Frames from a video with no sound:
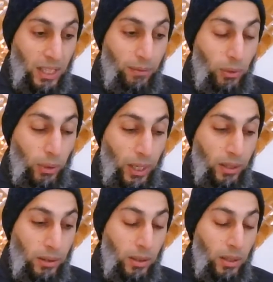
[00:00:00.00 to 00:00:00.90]
have a look at
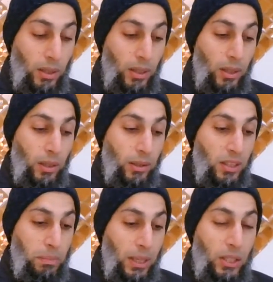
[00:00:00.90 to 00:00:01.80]
it.
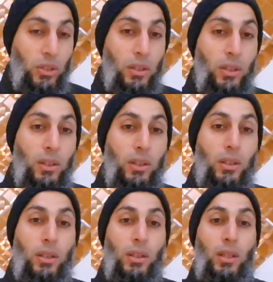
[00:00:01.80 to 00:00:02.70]
This page
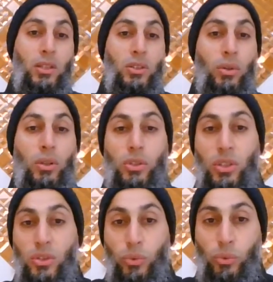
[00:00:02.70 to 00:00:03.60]
is not
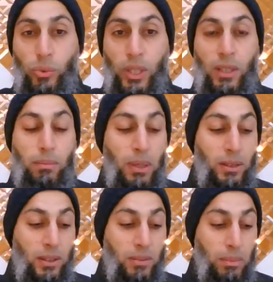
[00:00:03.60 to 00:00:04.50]
just to read,
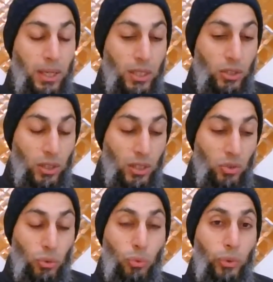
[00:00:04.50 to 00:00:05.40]
but this page is
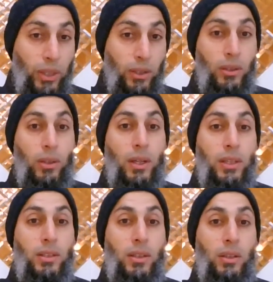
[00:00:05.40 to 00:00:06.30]
to
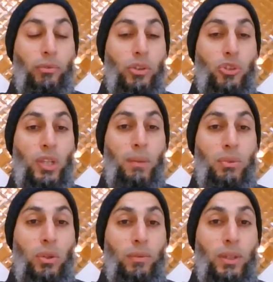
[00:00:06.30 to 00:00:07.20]
recognize the different
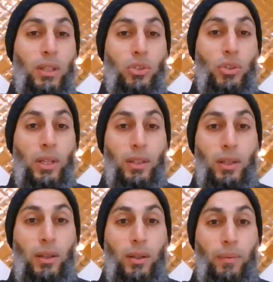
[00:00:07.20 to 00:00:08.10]
shapes of each
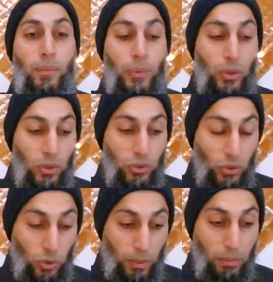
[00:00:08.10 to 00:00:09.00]
letter.
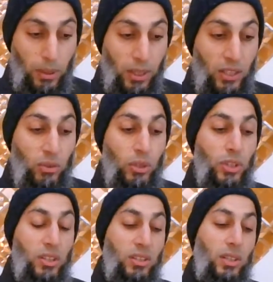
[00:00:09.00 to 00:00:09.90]
So remember, it's not
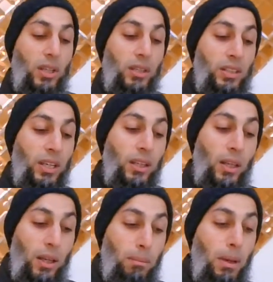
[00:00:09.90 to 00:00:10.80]
just saying
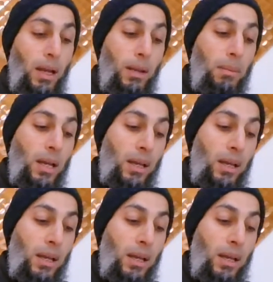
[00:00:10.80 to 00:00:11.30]
ba,